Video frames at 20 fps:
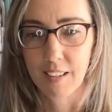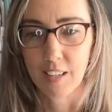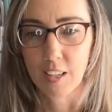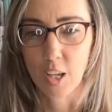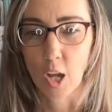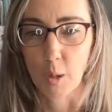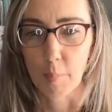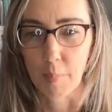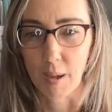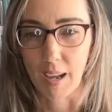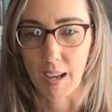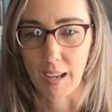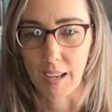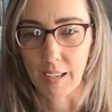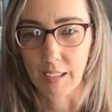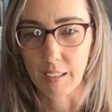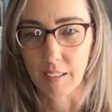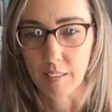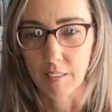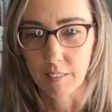got
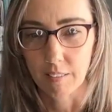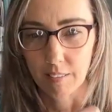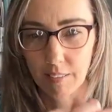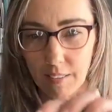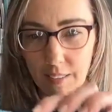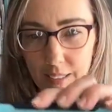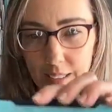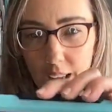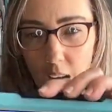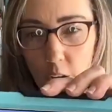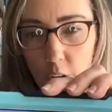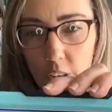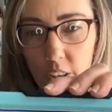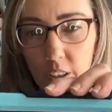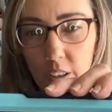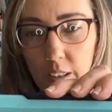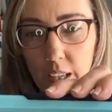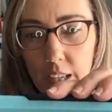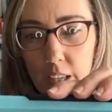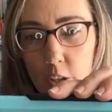my
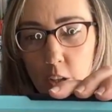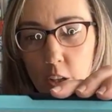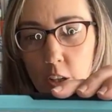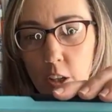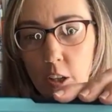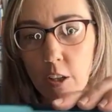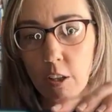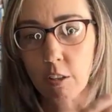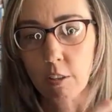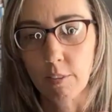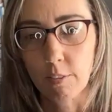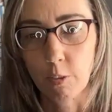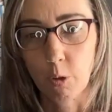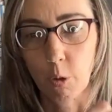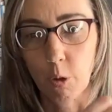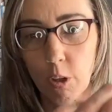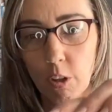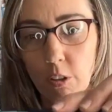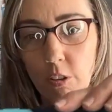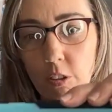calculator, of
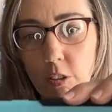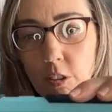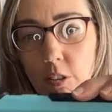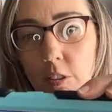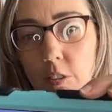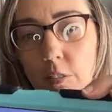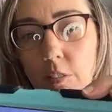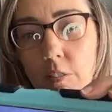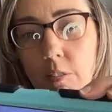course,